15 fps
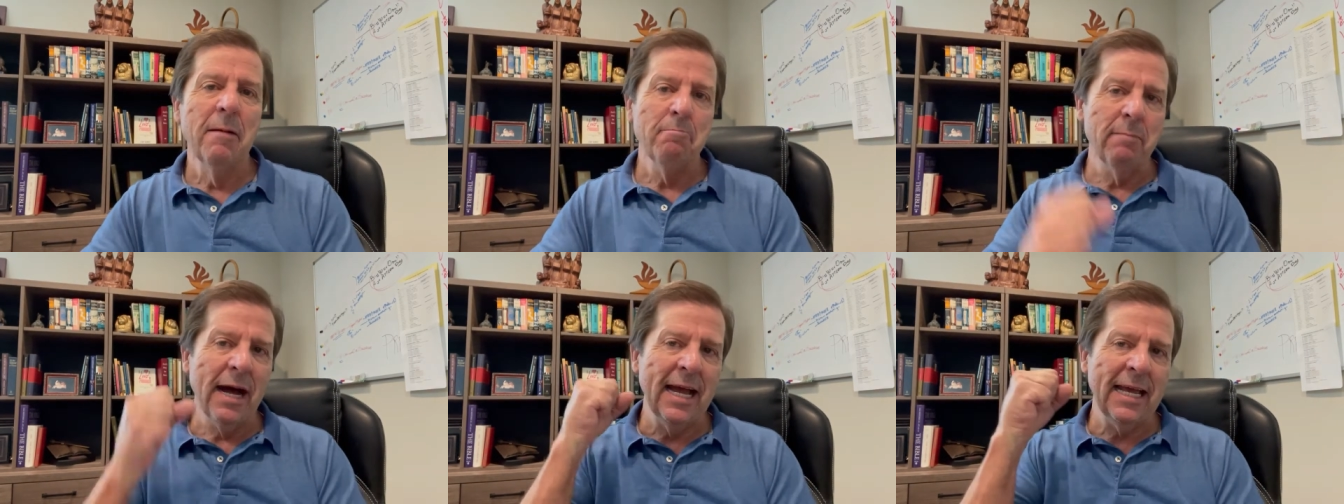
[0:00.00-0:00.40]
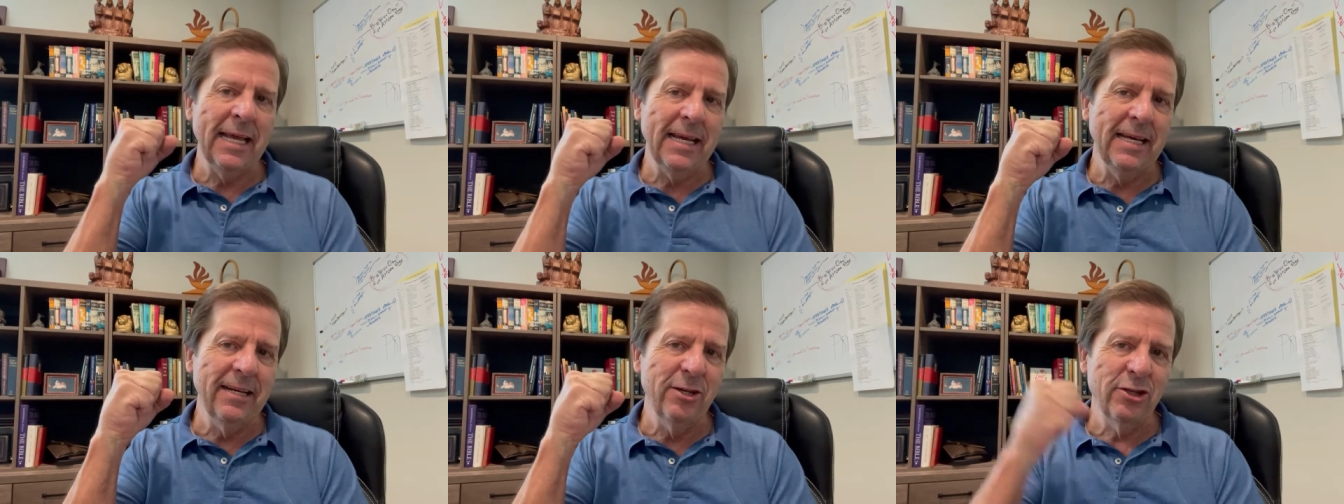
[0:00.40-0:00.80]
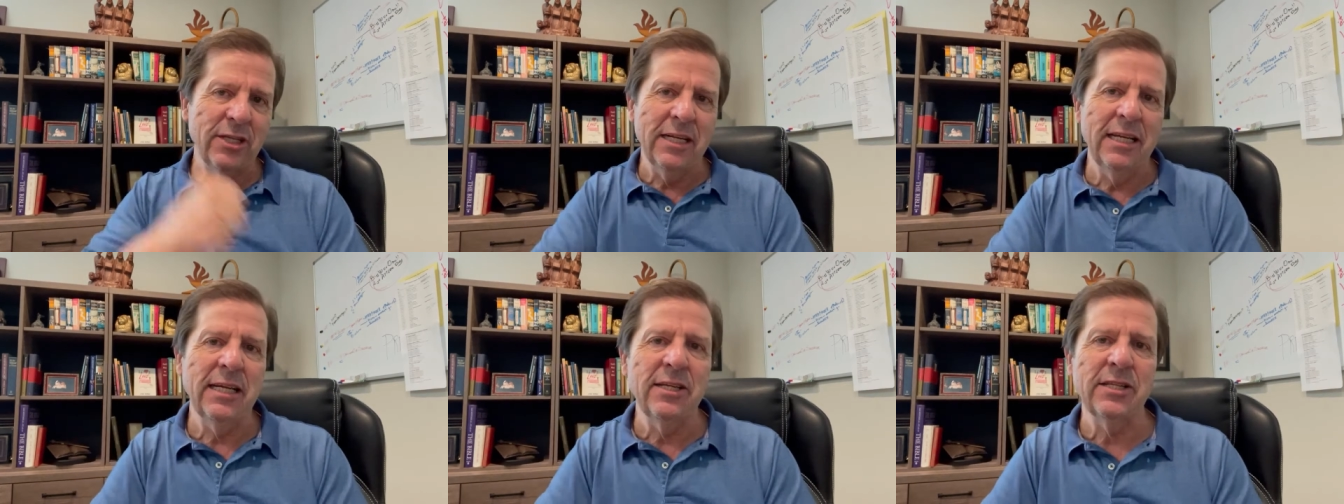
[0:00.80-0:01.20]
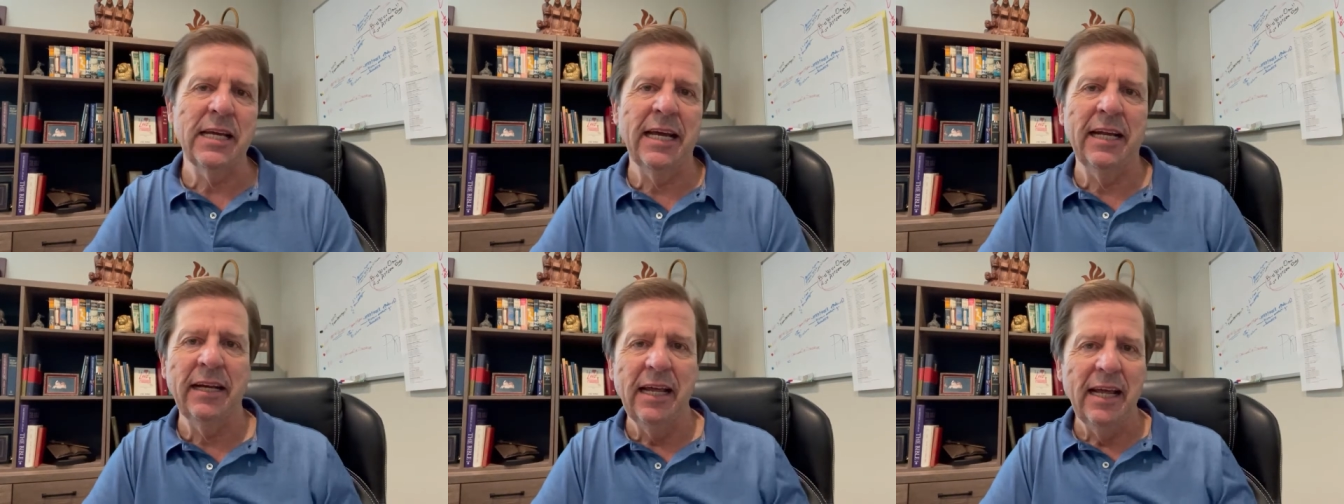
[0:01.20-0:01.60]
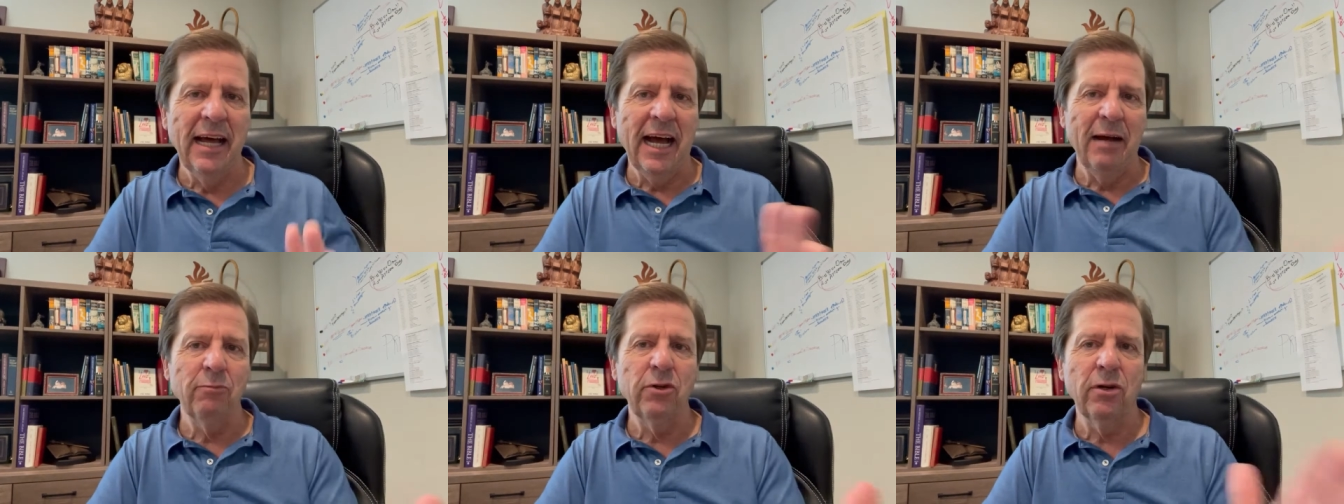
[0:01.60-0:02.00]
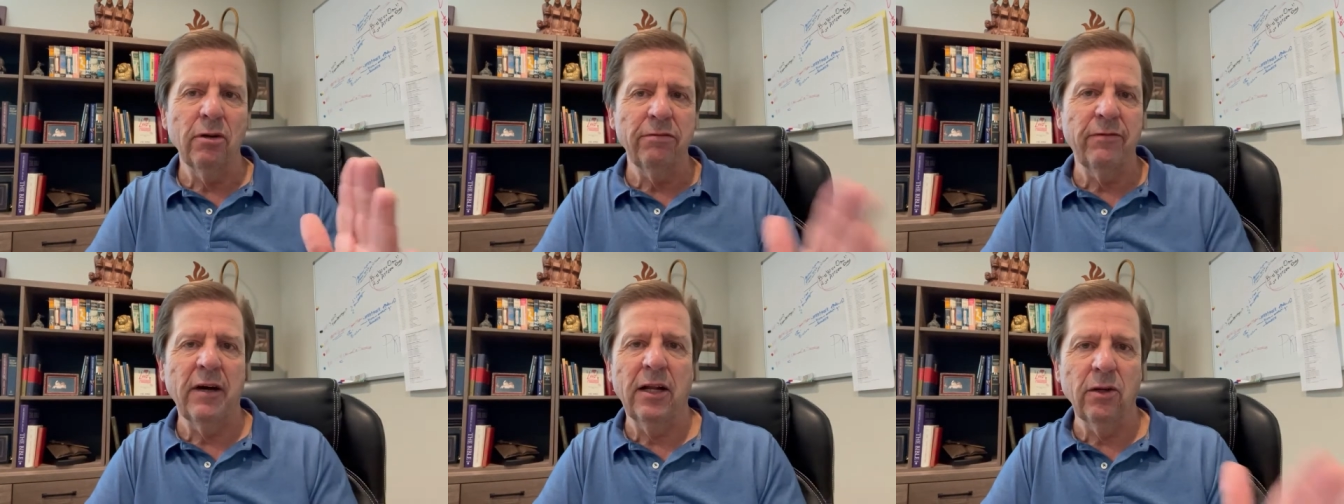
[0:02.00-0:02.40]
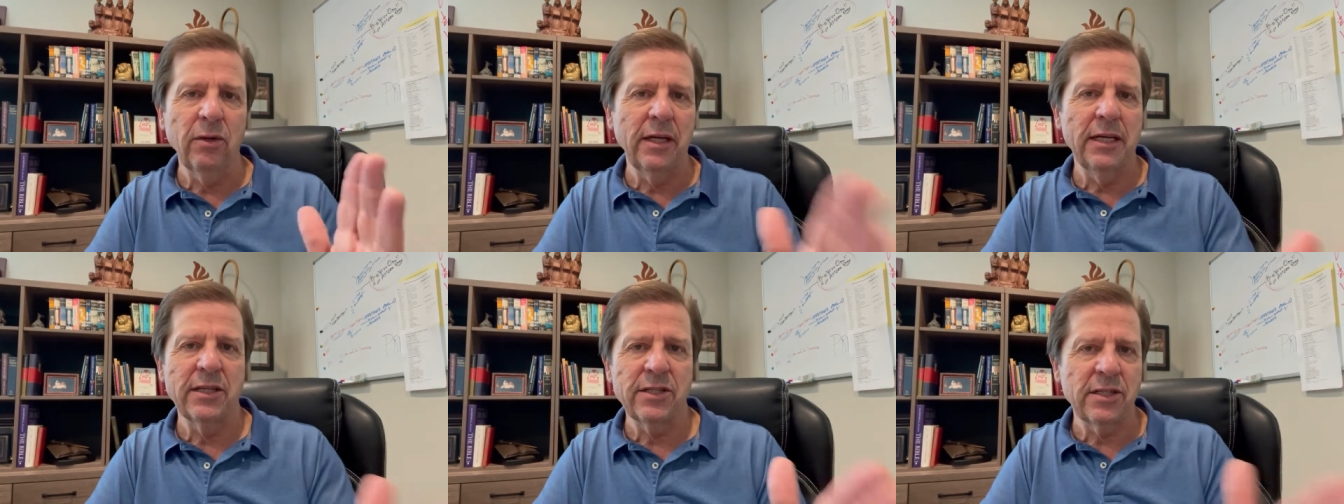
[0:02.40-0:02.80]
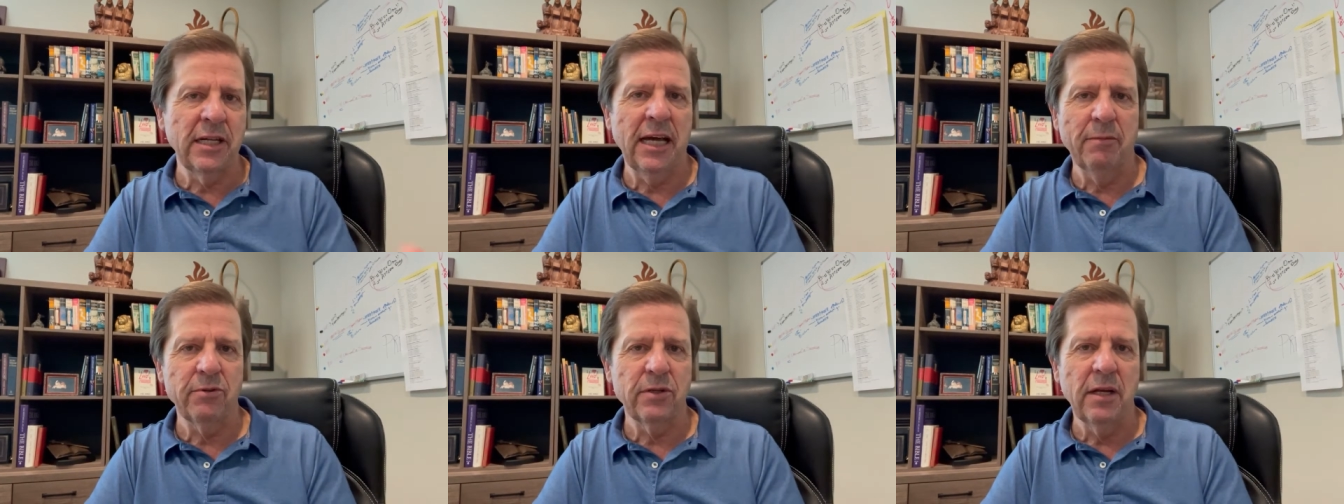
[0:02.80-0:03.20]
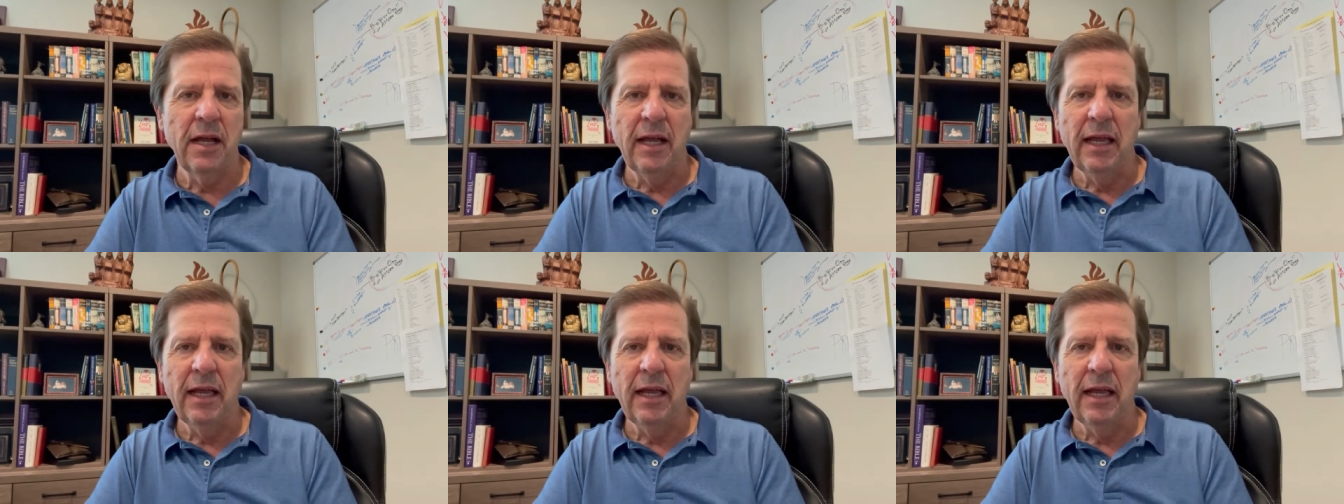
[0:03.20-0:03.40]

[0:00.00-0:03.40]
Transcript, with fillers: My hand is in his hand. I'm going to follow his steps.